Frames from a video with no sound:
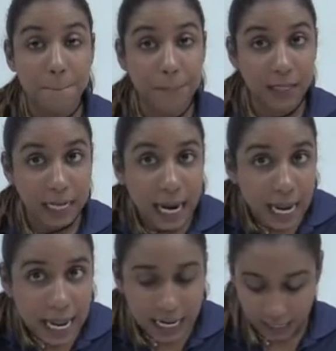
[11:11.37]

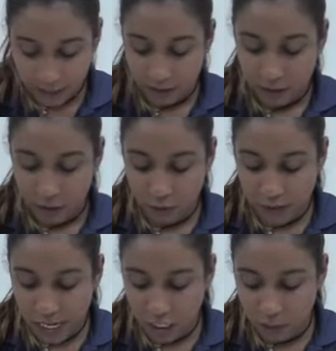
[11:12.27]
blank
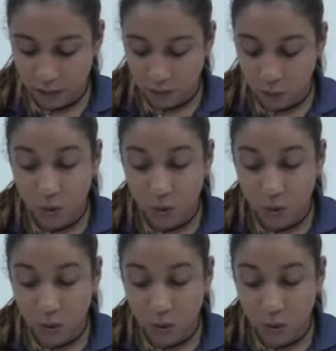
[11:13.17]
arrangements to